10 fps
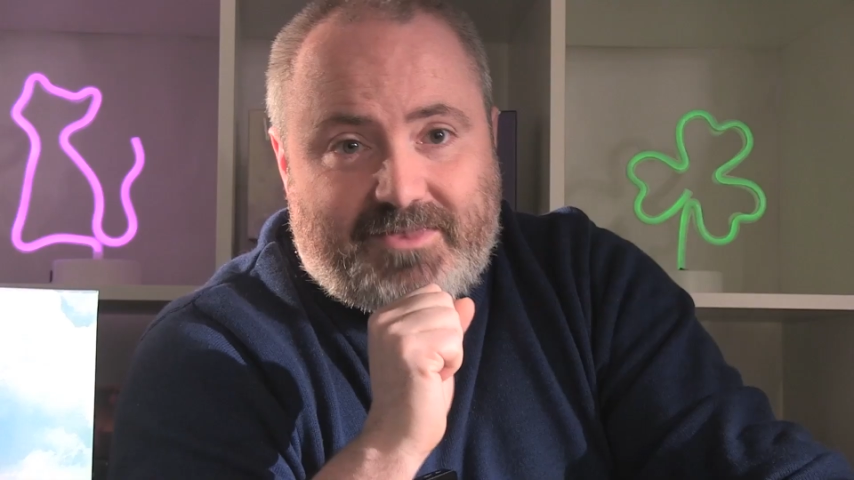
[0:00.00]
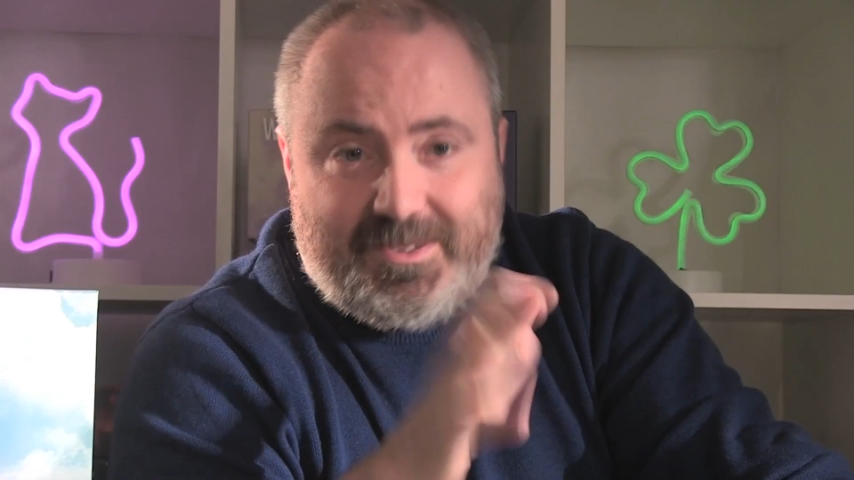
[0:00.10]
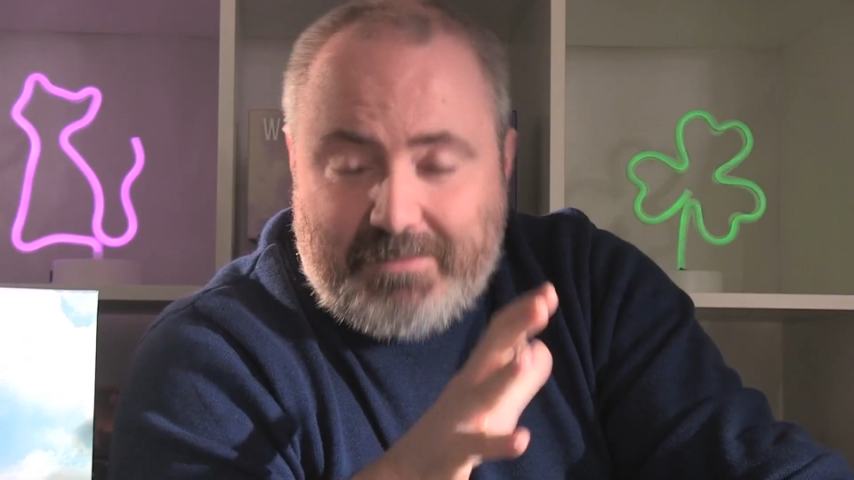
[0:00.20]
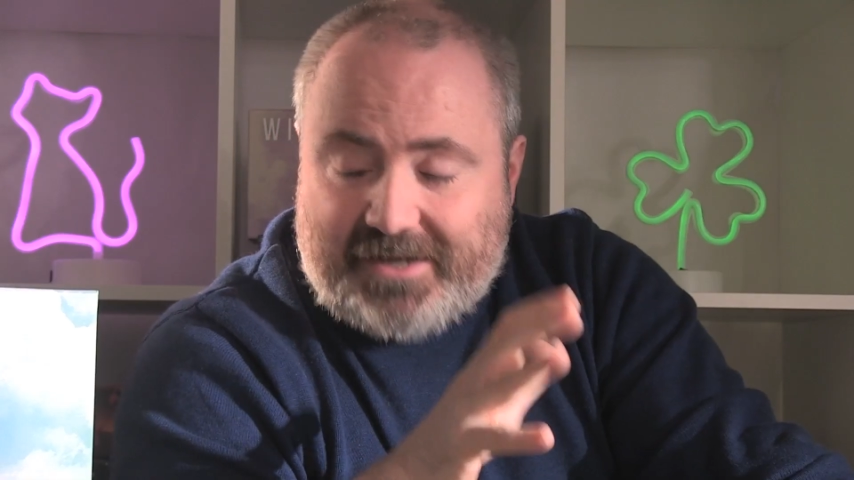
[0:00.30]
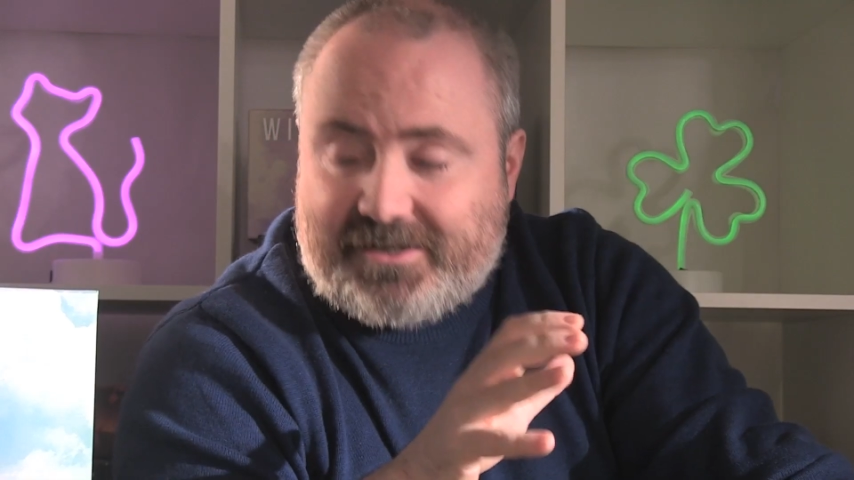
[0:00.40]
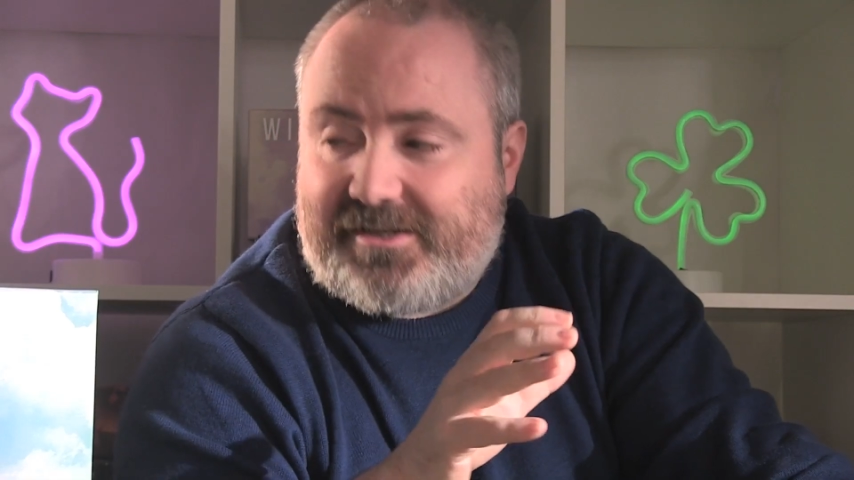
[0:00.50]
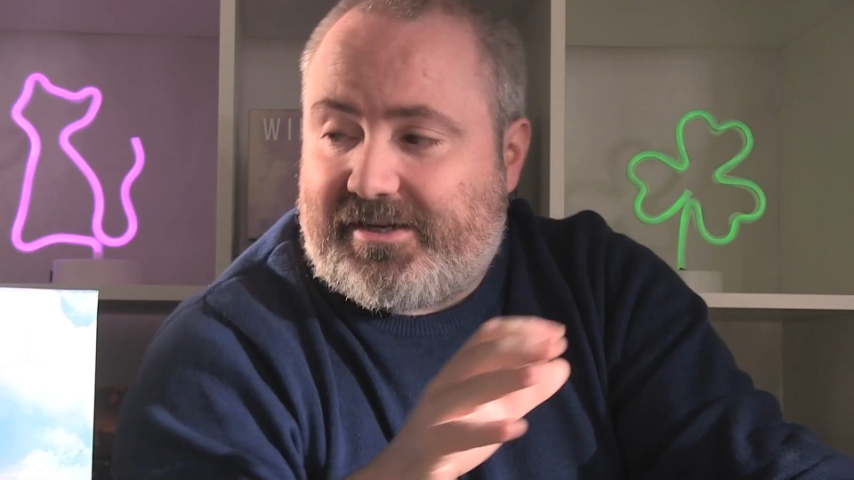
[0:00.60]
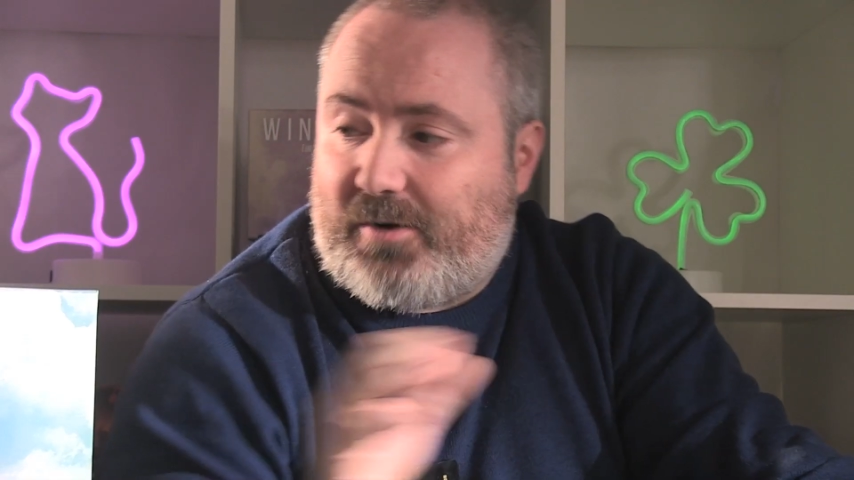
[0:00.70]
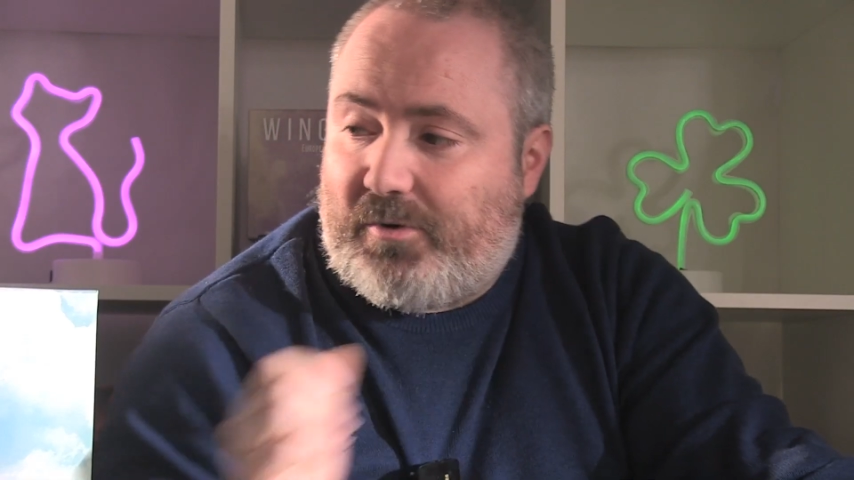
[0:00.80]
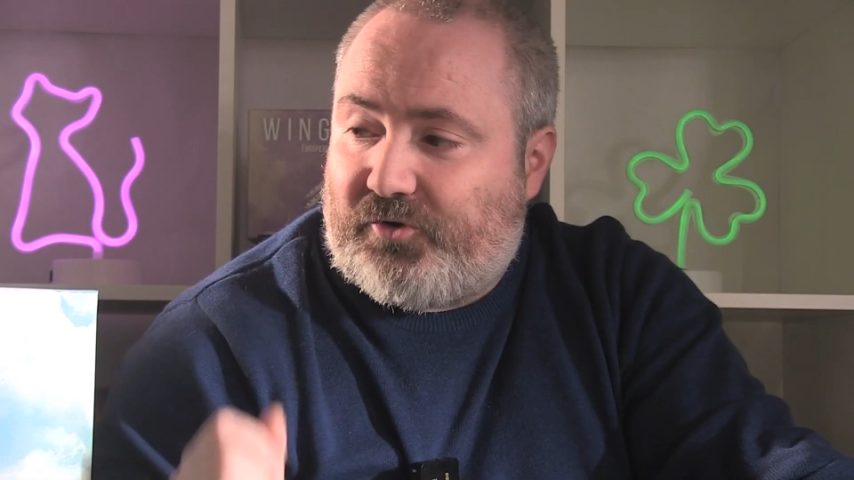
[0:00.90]
Thematically,
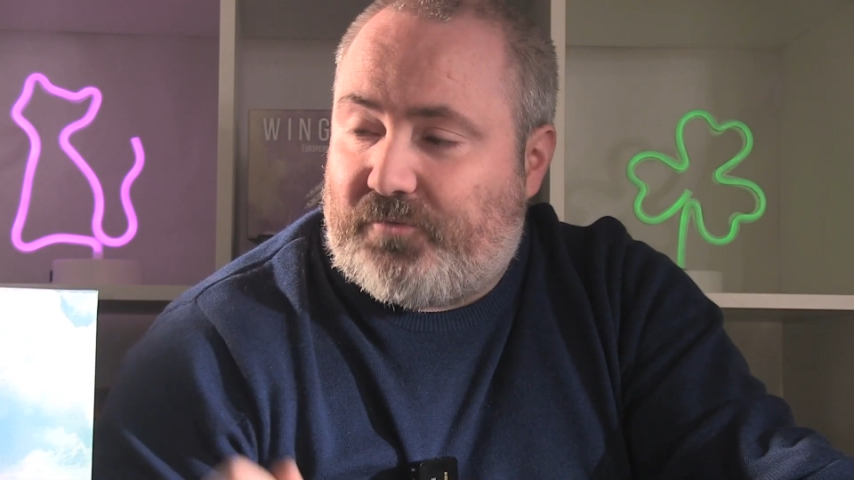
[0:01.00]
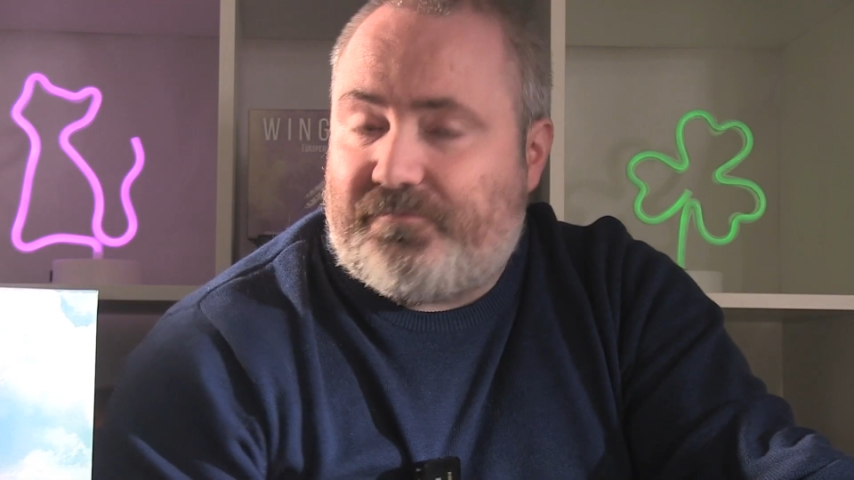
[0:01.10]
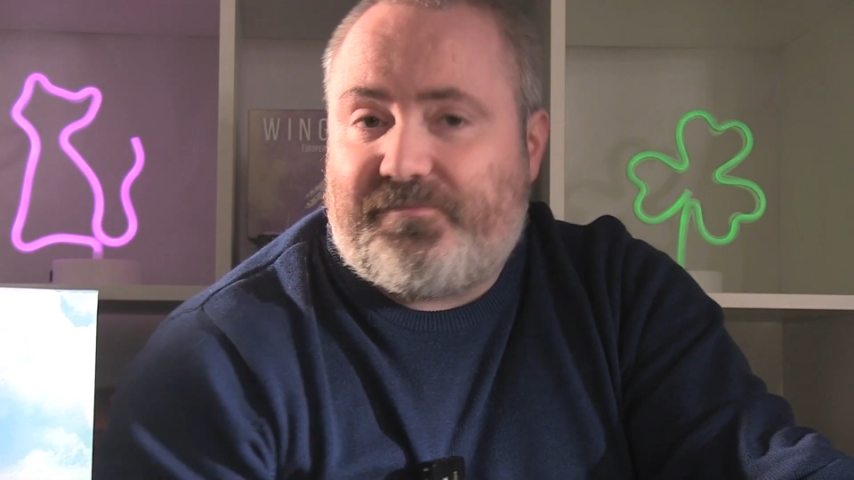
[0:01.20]
however,